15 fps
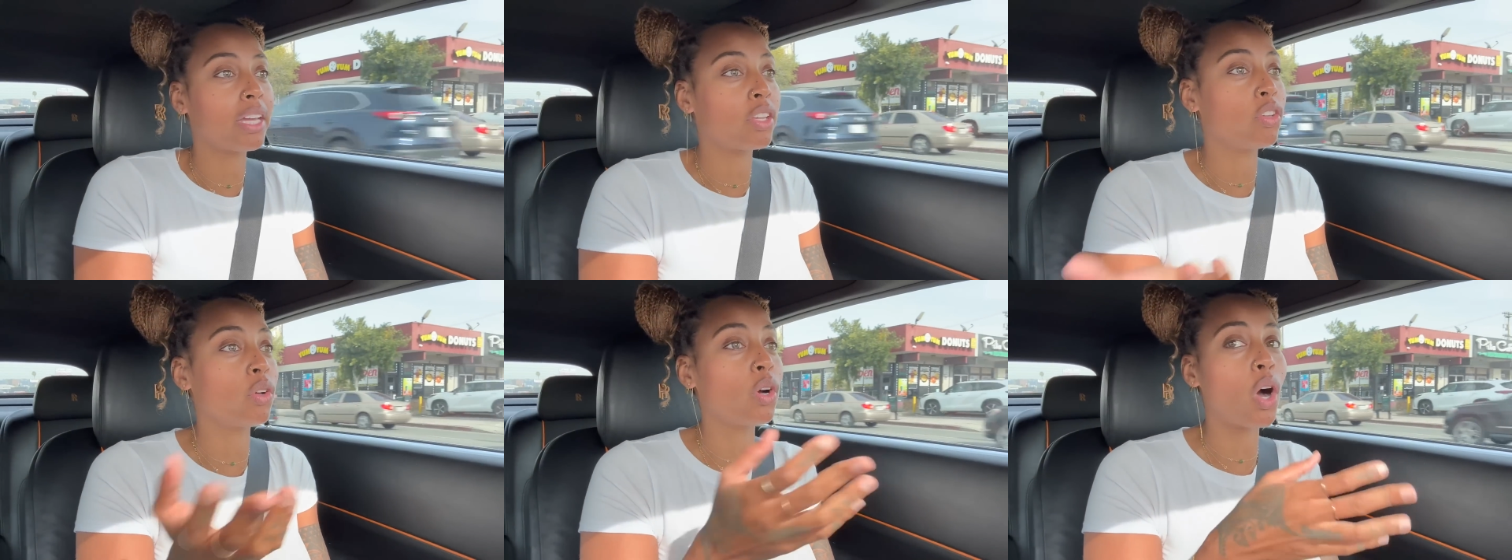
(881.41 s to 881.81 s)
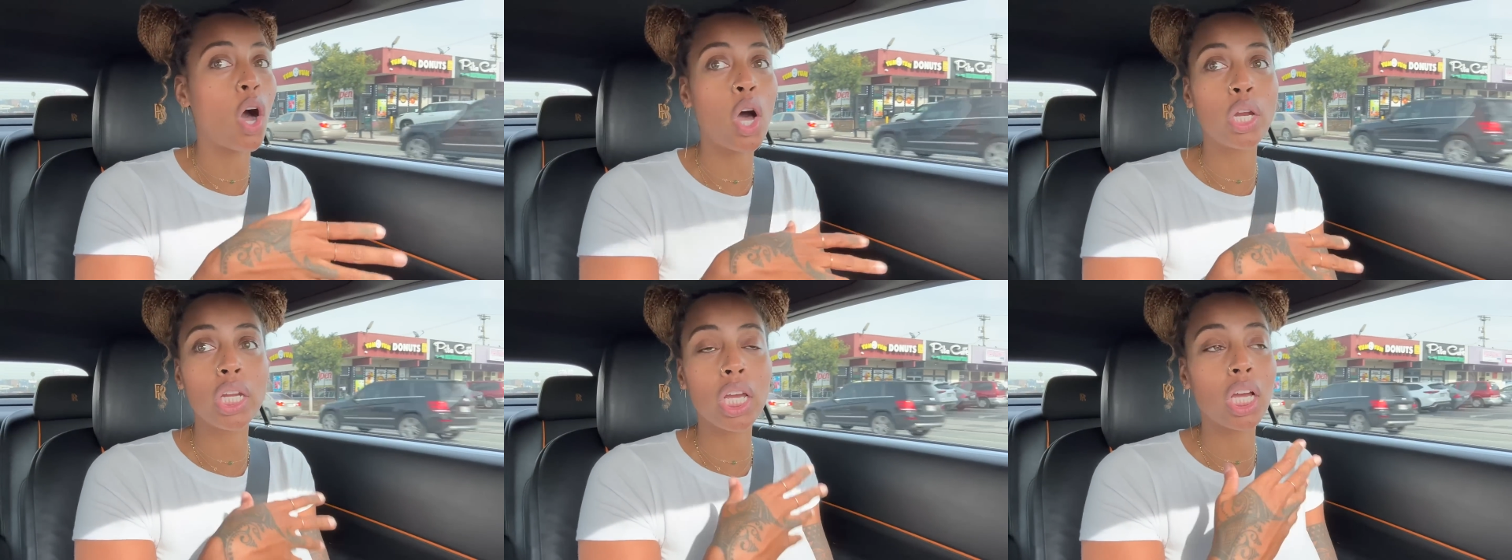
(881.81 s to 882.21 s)
You're
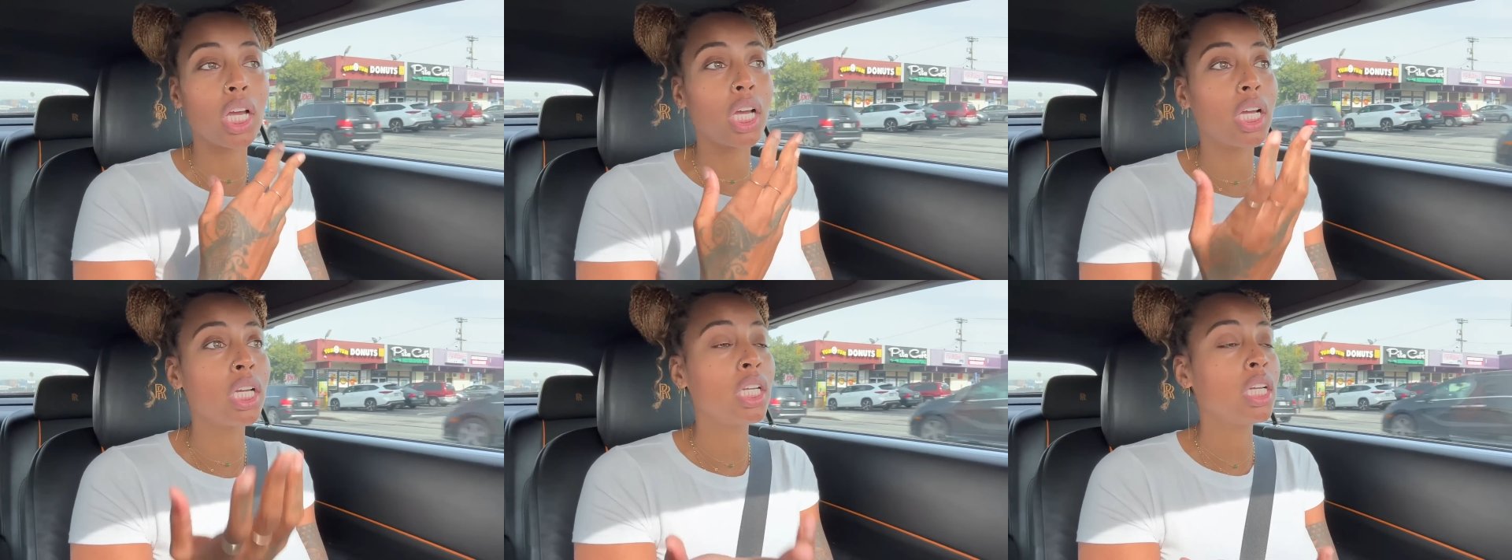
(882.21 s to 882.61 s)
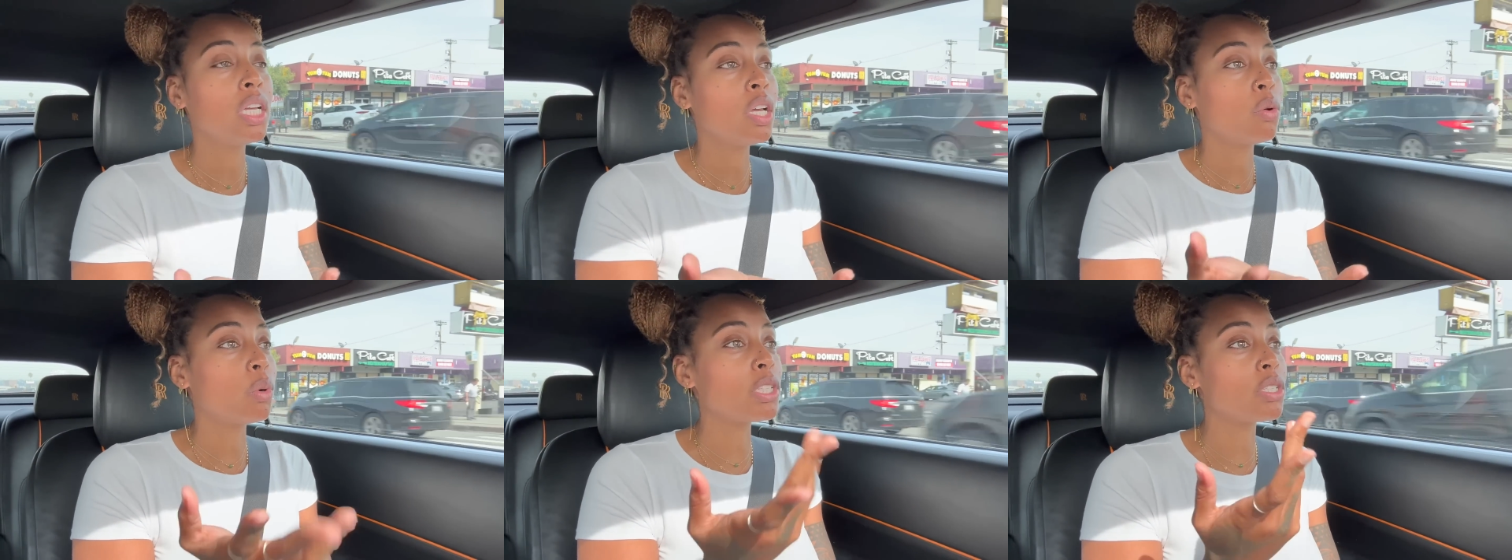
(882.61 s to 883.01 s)
on a,
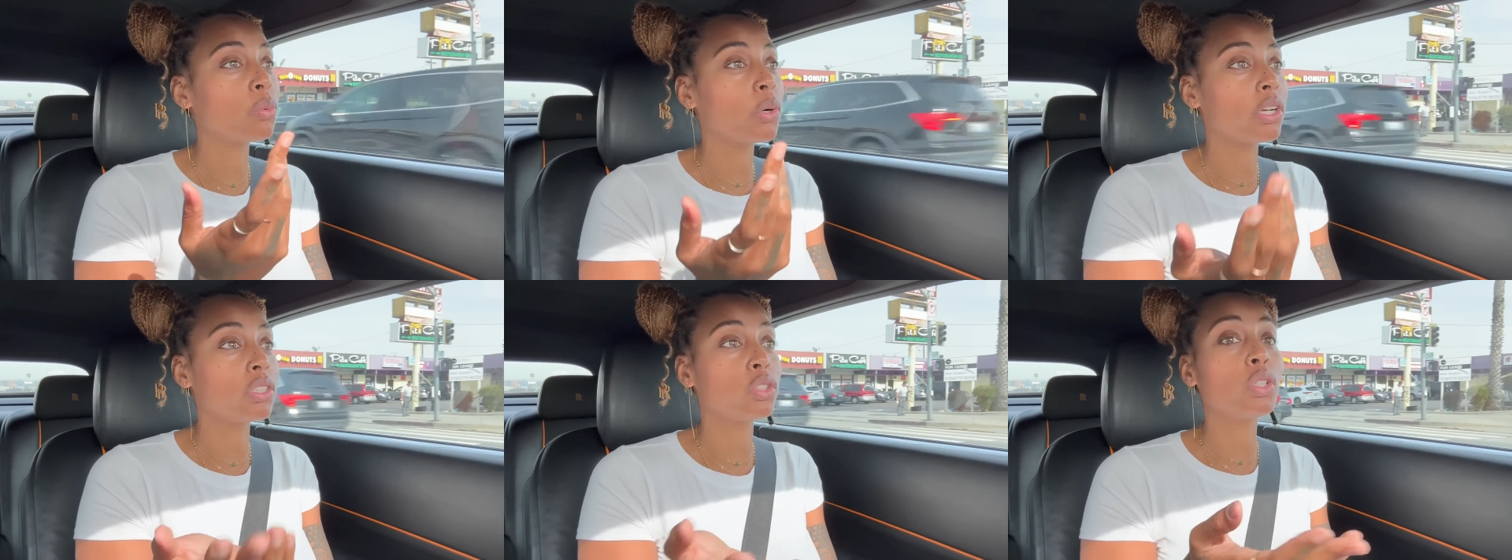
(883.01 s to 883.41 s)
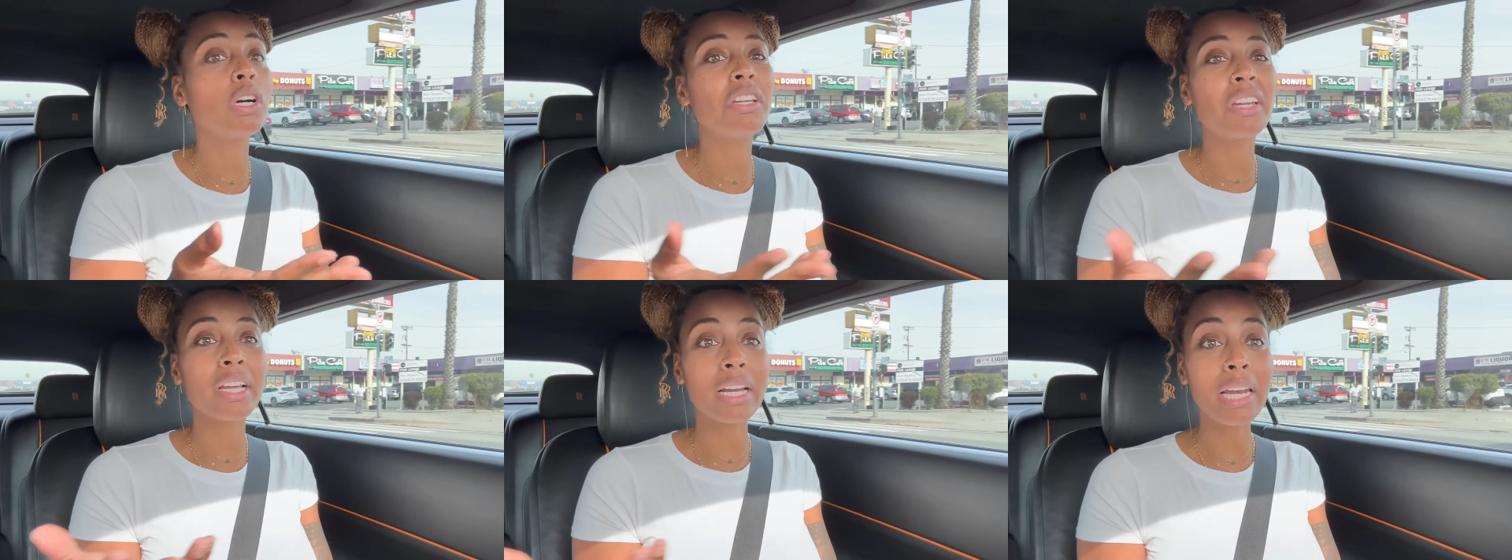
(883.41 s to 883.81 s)
what's the word? You're
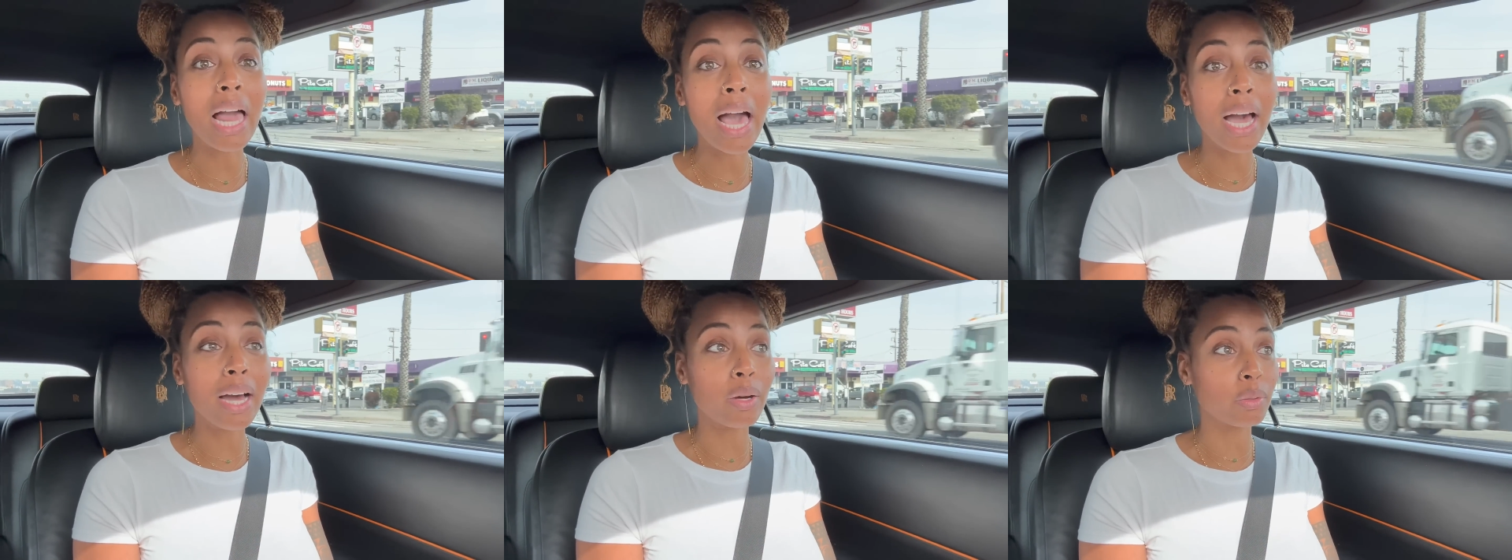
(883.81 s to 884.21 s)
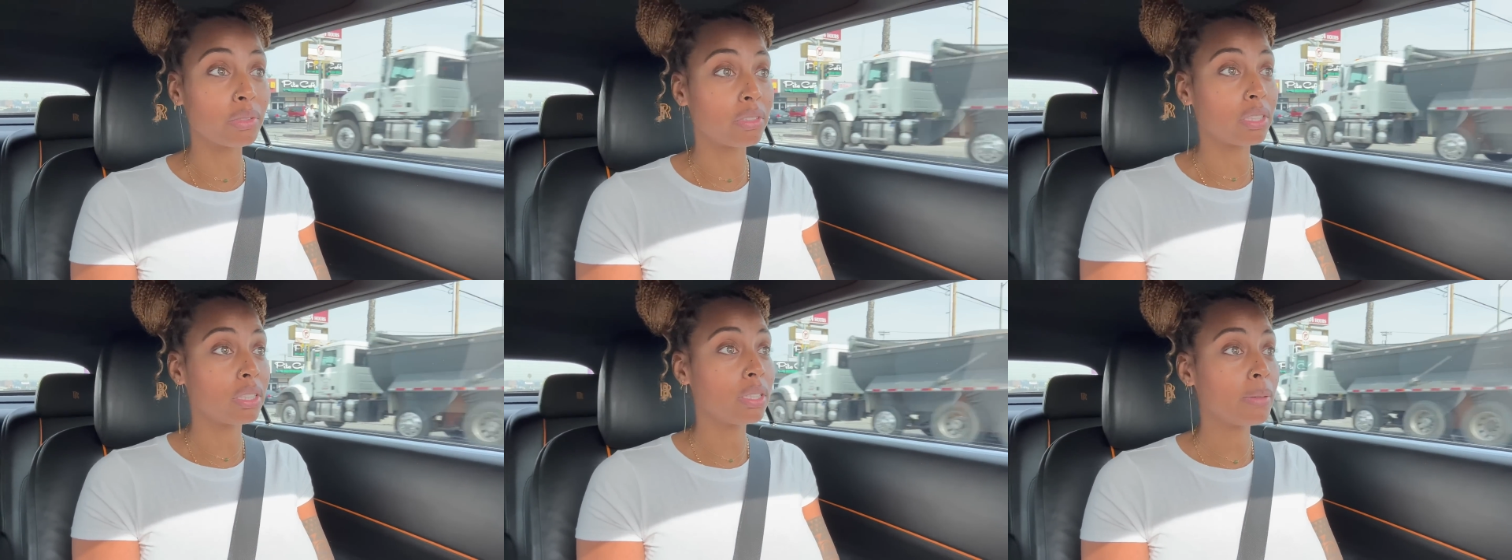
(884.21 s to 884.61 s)
on a cloud,
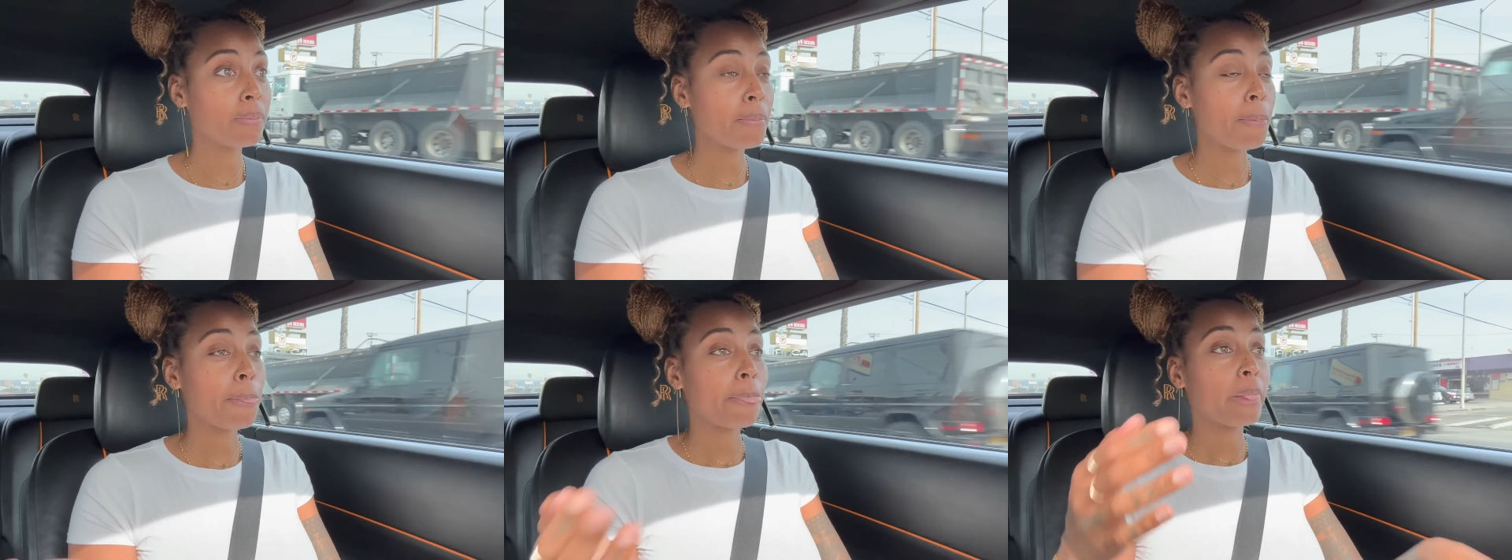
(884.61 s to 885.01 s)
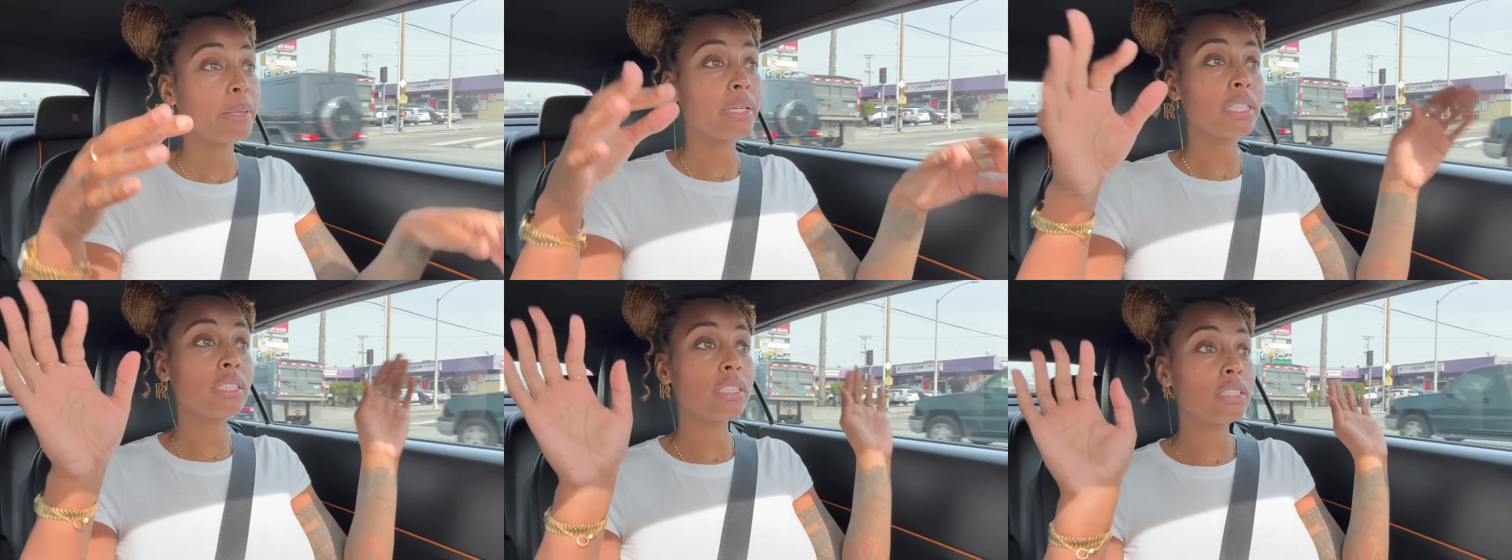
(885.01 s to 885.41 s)

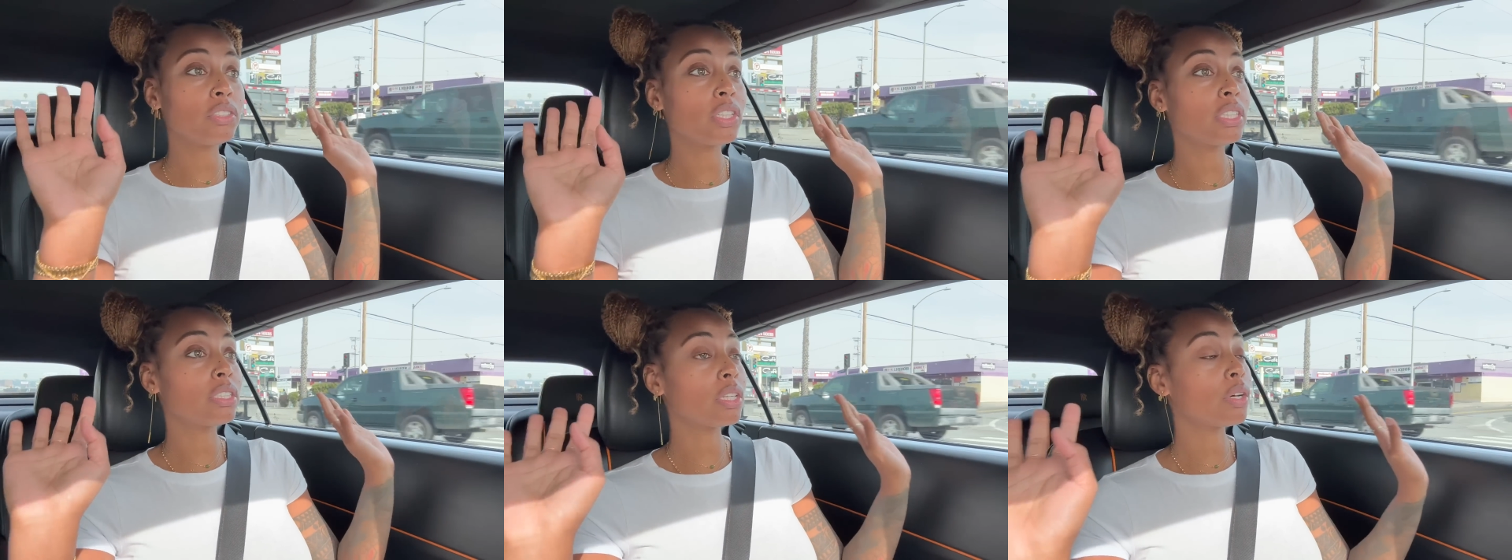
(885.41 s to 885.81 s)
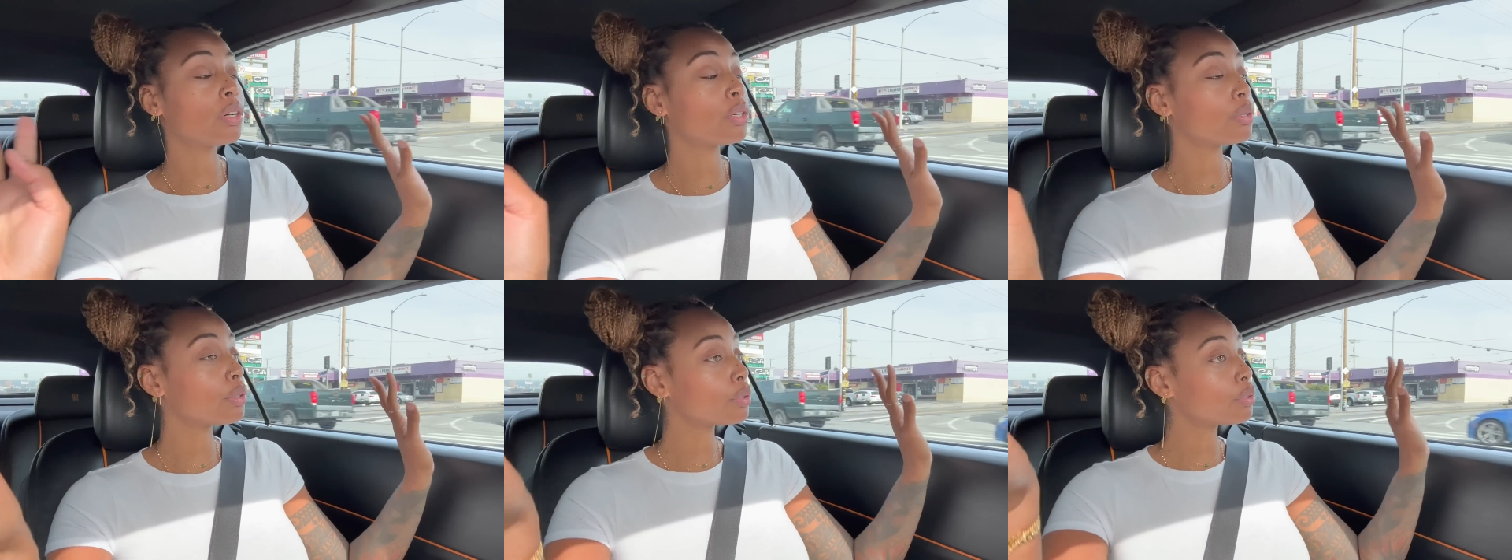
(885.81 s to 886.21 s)
because it's just, oh,